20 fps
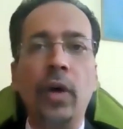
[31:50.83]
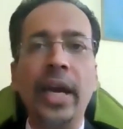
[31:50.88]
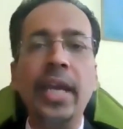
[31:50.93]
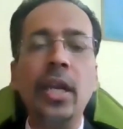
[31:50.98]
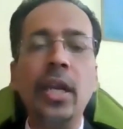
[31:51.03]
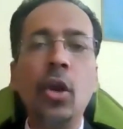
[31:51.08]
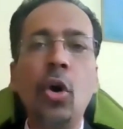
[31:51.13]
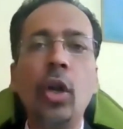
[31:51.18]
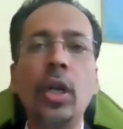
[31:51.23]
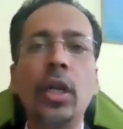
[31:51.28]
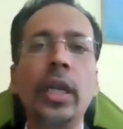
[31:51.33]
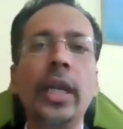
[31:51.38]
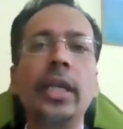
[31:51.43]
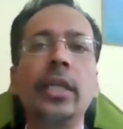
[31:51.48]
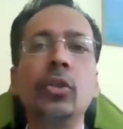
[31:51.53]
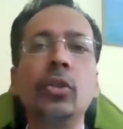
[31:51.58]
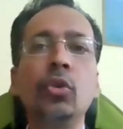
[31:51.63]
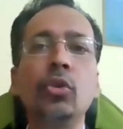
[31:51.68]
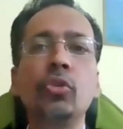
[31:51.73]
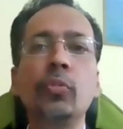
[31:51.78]
Why not
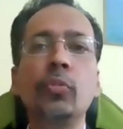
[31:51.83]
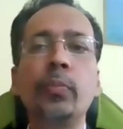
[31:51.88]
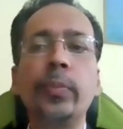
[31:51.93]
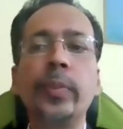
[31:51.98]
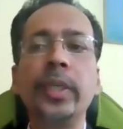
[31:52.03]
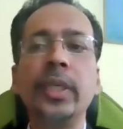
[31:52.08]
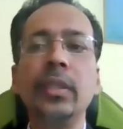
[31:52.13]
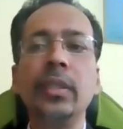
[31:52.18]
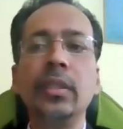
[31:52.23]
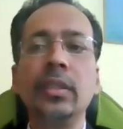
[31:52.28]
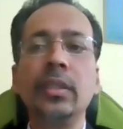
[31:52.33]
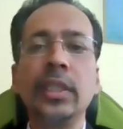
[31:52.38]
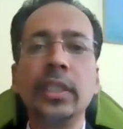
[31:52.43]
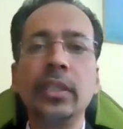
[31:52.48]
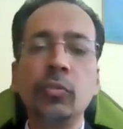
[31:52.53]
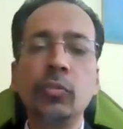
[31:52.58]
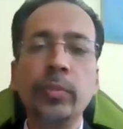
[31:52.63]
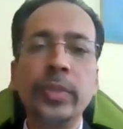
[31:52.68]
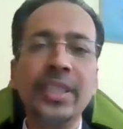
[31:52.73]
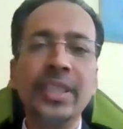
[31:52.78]
let those
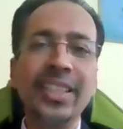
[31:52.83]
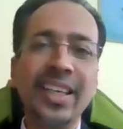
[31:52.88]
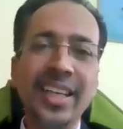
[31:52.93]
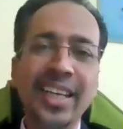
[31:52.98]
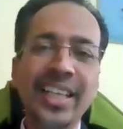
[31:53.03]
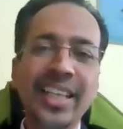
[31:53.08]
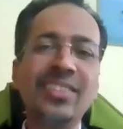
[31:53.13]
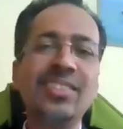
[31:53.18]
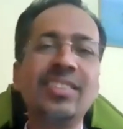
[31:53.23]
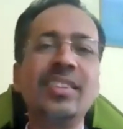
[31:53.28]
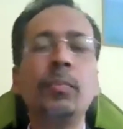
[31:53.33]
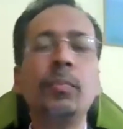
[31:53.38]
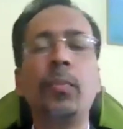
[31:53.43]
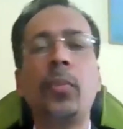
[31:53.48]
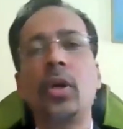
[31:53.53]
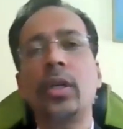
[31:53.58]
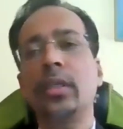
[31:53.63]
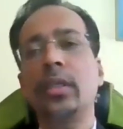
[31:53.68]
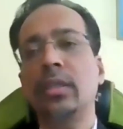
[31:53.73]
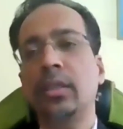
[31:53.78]
things be the less
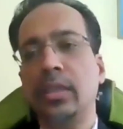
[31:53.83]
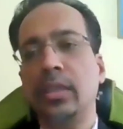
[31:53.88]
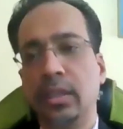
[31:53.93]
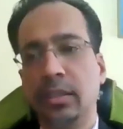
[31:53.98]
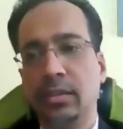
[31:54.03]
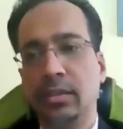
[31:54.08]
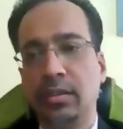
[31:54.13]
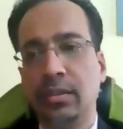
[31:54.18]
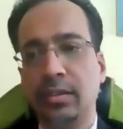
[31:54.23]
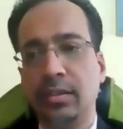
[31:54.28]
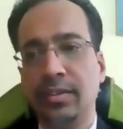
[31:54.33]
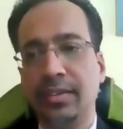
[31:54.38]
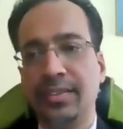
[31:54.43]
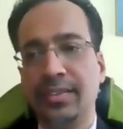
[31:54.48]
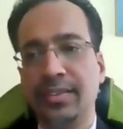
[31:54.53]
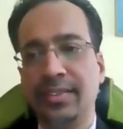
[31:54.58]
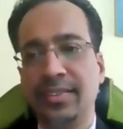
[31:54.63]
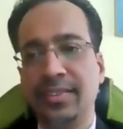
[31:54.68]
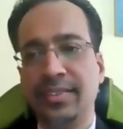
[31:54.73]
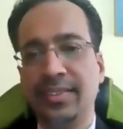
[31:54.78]
important things
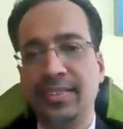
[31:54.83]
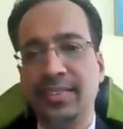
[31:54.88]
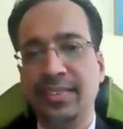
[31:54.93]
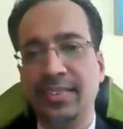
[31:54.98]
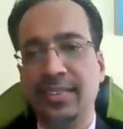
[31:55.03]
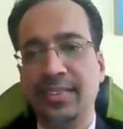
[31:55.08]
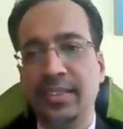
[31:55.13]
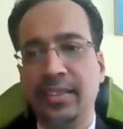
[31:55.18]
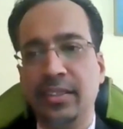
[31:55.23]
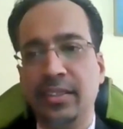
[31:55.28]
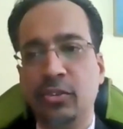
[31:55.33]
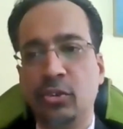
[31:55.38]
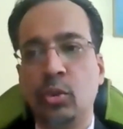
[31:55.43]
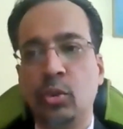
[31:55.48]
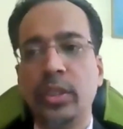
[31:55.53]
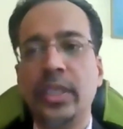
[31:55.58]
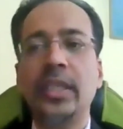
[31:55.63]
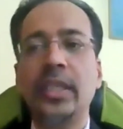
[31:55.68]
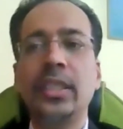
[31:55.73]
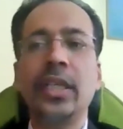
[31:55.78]

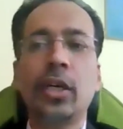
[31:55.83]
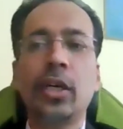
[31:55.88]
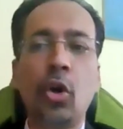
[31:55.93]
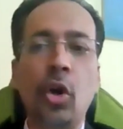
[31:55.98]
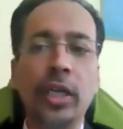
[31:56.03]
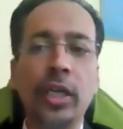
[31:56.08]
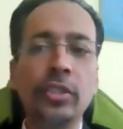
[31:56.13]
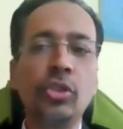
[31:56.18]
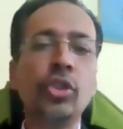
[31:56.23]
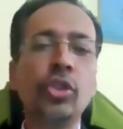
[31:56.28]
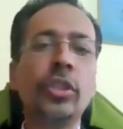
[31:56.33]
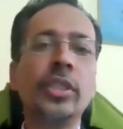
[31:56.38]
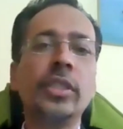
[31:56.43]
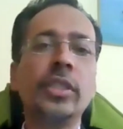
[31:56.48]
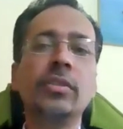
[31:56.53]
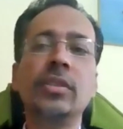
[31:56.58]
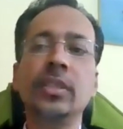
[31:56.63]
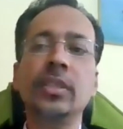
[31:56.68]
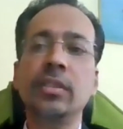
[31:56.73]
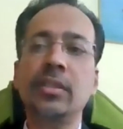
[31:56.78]
so that the
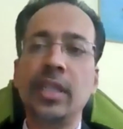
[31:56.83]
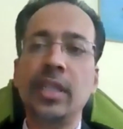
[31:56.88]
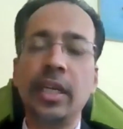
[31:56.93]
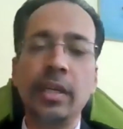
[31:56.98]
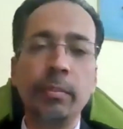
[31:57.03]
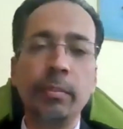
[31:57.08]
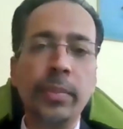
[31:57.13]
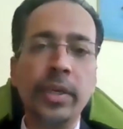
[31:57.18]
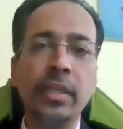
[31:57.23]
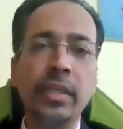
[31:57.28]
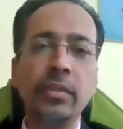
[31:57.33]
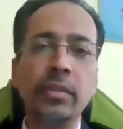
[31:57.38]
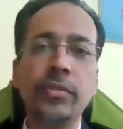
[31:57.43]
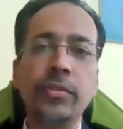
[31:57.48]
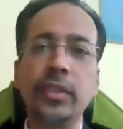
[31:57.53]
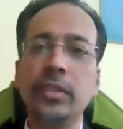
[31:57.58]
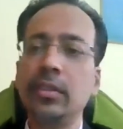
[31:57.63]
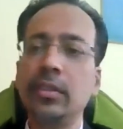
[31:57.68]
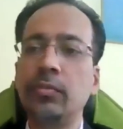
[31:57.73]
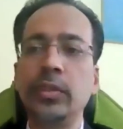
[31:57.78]
consequences and
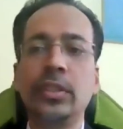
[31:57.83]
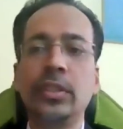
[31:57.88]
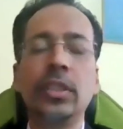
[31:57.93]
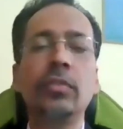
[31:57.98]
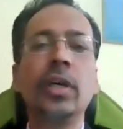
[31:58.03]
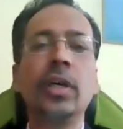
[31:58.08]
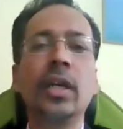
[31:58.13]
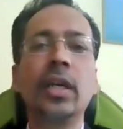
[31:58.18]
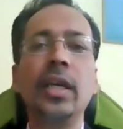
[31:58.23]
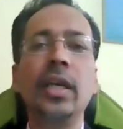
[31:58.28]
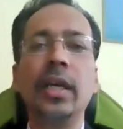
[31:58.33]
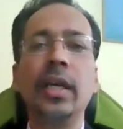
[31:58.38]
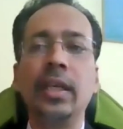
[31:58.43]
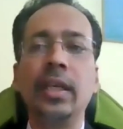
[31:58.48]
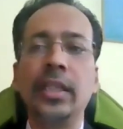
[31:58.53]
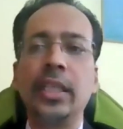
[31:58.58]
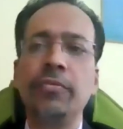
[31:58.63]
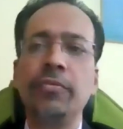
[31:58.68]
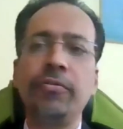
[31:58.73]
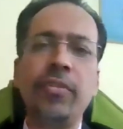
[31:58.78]
benefits, whichever,
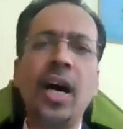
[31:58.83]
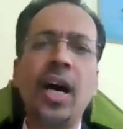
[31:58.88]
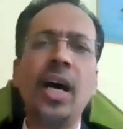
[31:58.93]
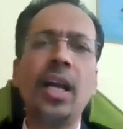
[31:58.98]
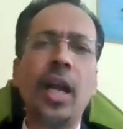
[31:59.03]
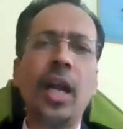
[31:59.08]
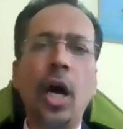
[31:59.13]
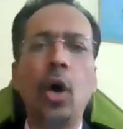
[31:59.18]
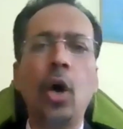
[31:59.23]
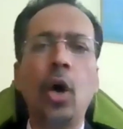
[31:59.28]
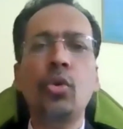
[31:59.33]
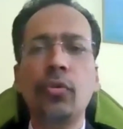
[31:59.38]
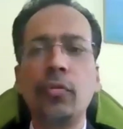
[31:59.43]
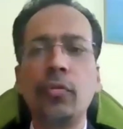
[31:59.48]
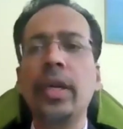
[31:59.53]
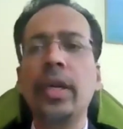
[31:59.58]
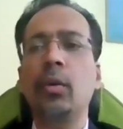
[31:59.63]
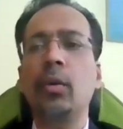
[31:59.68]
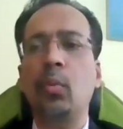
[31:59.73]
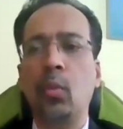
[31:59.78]
they far
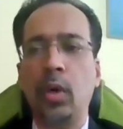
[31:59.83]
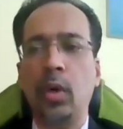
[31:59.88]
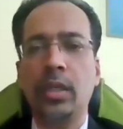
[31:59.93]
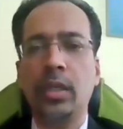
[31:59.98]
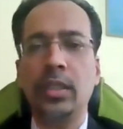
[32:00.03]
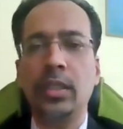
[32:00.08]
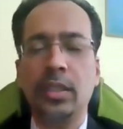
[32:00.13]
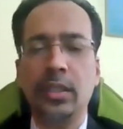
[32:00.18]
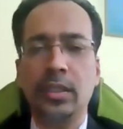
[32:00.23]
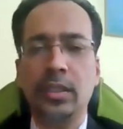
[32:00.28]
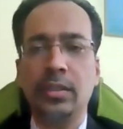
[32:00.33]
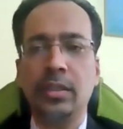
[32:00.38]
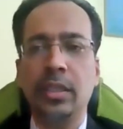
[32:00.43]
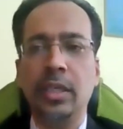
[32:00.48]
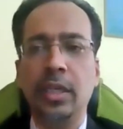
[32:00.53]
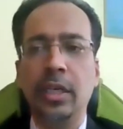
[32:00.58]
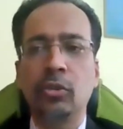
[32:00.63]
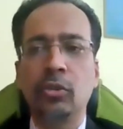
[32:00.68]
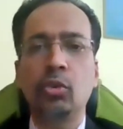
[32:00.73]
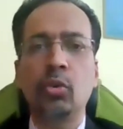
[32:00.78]
outweigh what it is.